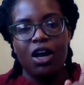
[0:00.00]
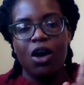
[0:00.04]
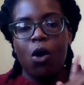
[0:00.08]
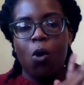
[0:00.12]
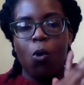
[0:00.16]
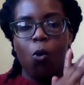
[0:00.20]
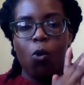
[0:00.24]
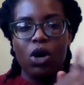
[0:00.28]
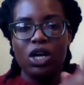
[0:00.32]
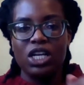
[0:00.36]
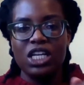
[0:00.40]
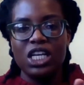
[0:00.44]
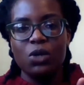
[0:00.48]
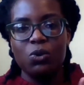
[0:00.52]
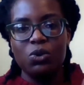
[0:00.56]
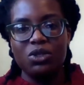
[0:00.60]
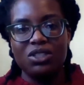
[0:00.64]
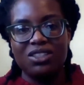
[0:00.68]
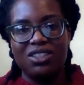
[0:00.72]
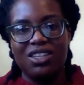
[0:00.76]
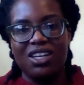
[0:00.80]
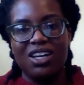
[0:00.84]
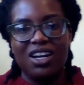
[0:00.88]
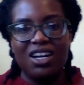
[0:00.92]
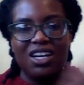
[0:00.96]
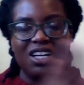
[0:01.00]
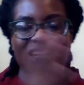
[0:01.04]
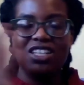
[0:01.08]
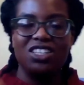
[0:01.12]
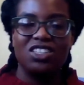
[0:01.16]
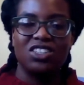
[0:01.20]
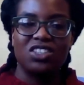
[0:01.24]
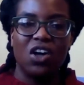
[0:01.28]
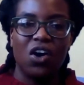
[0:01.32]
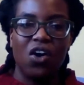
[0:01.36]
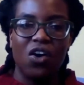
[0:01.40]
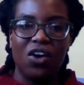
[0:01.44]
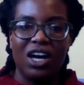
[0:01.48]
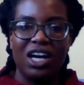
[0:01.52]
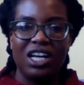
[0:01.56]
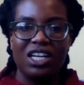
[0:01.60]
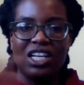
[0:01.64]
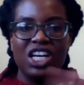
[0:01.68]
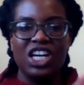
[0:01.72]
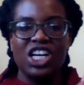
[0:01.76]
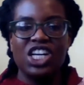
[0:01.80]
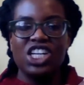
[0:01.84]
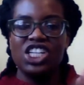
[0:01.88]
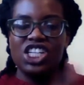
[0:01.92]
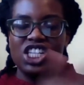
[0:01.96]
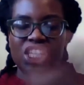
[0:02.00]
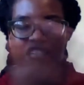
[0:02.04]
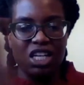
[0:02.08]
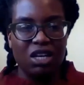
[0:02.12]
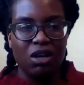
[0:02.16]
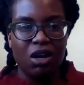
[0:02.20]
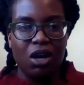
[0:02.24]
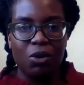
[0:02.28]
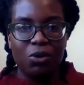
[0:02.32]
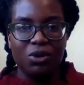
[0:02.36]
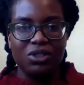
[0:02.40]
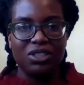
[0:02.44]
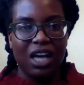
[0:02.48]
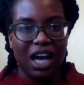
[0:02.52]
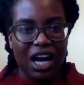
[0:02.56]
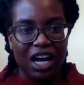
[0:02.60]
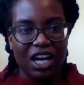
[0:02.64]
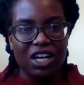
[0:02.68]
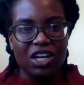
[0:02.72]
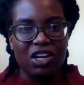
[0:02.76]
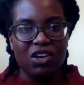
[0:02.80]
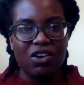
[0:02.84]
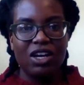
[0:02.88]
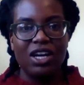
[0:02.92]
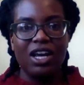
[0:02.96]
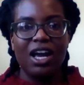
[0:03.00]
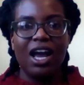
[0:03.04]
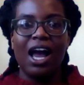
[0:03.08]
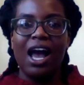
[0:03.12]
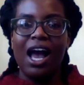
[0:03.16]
Won Yi was there, he saw it, she was angry,